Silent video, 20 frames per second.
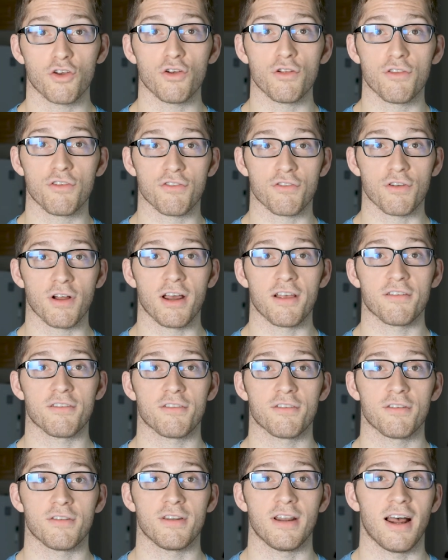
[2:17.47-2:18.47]
Good
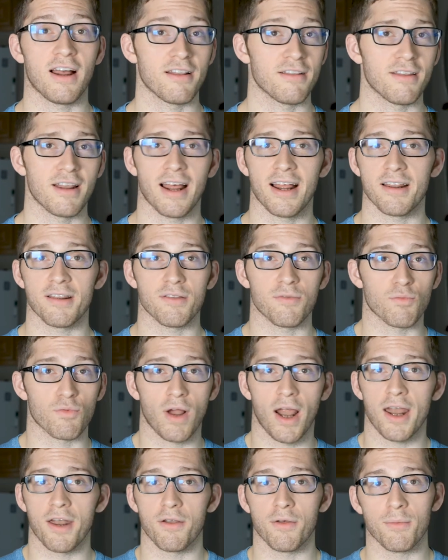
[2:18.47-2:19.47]
stress, not
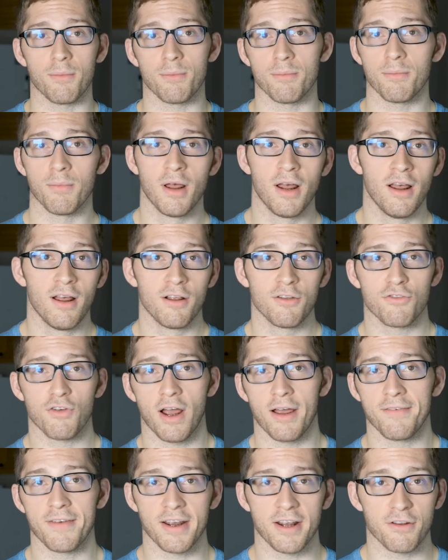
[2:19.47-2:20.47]
random
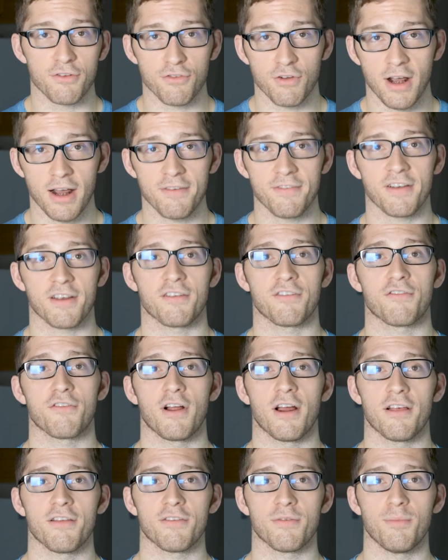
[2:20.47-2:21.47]
driving in traffic
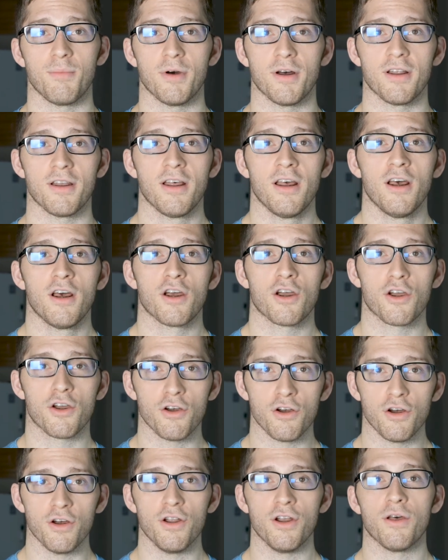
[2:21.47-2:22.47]
stress, but
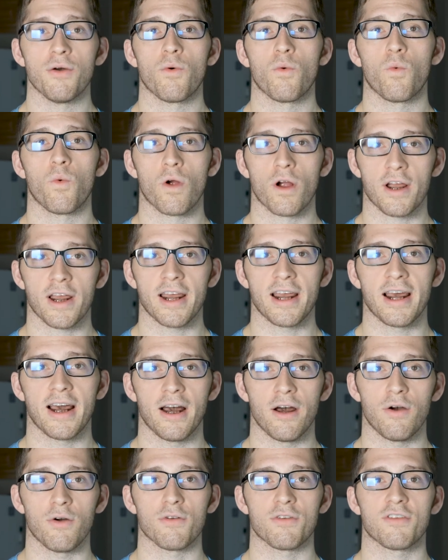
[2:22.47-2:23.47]
good working
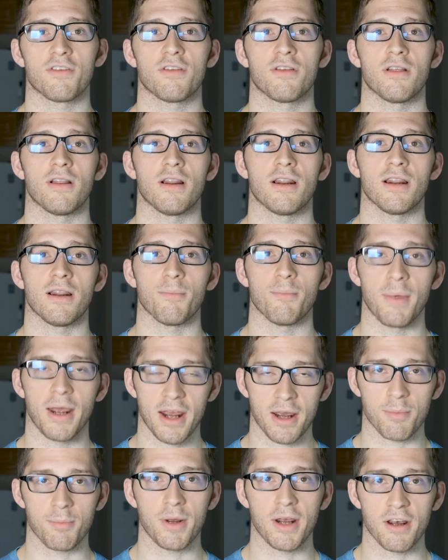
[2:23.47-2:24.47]
out,
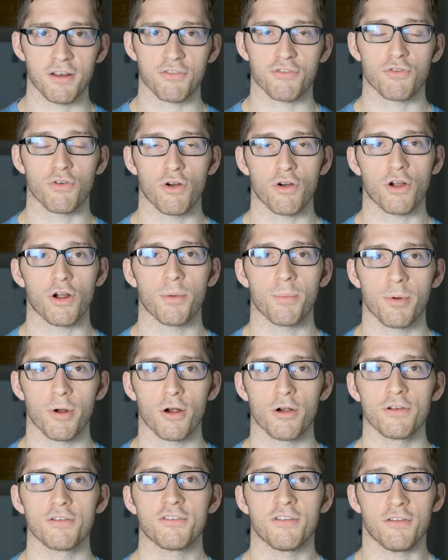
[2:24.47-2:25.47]
make me a stronger
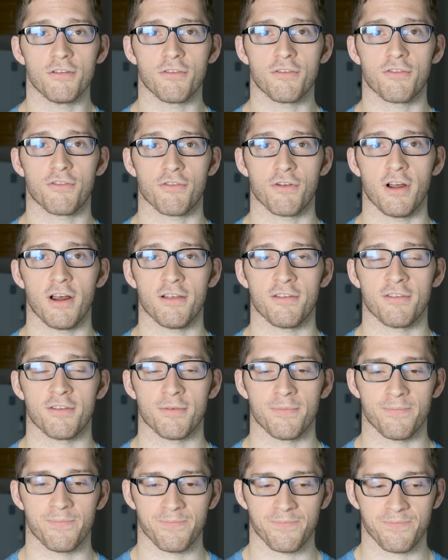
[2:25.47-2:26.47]
person stress.